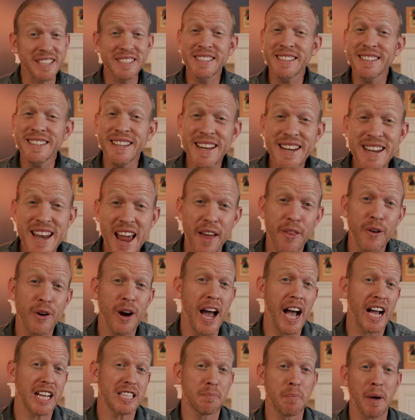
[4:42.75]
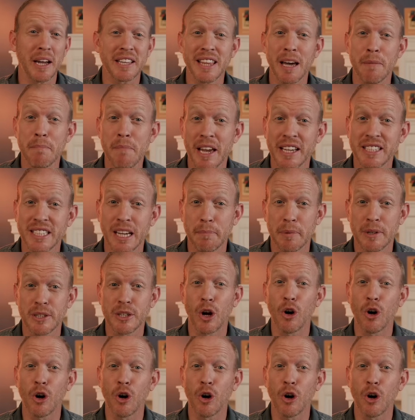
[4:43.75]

This is another aspect that makes up a